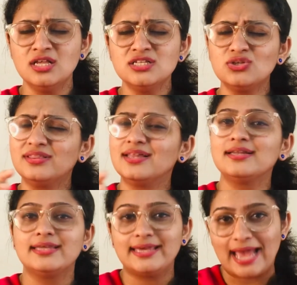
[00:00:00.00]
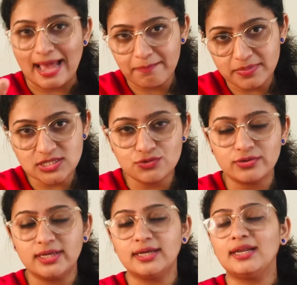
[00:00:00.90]
So that gap is
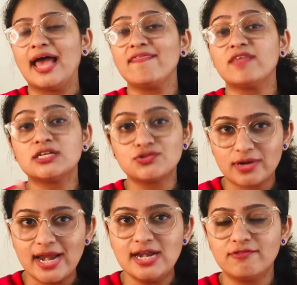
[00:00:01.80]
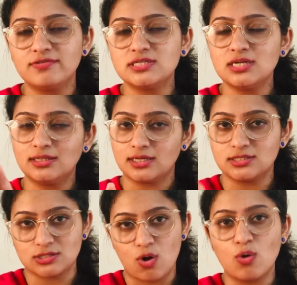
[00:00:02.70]
real, and the trade deficit that
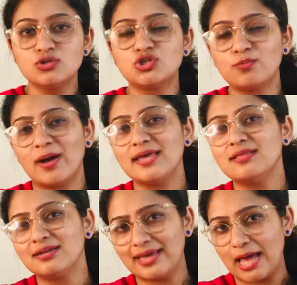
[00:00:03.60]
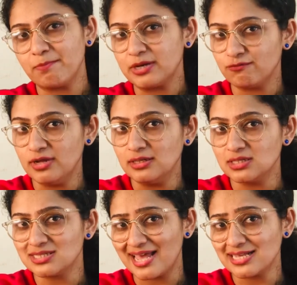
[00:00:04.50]
is caused by the gap between
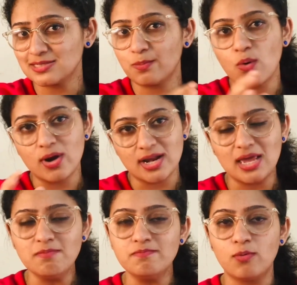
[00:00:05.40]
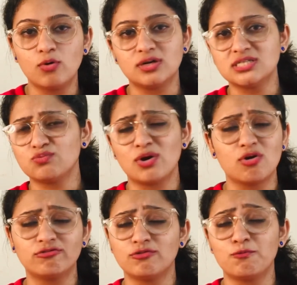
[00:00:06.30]
this export and import is one
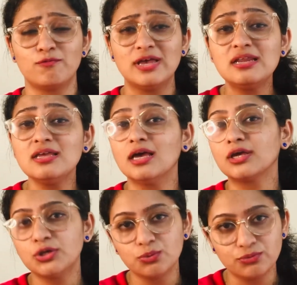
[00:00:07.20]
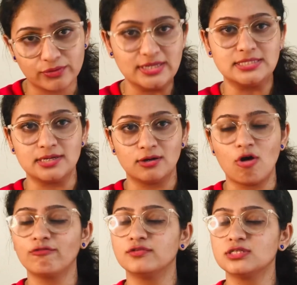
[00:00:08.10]
of the very acute reason
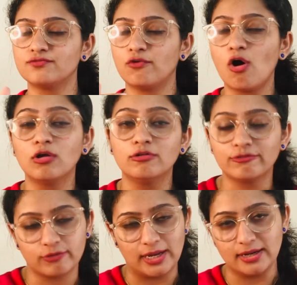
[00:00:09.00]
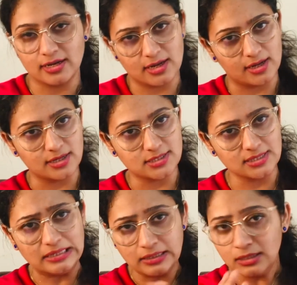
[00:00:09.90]
of this fall of Indian
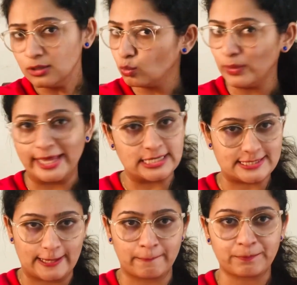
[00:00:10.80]
currency, we can say.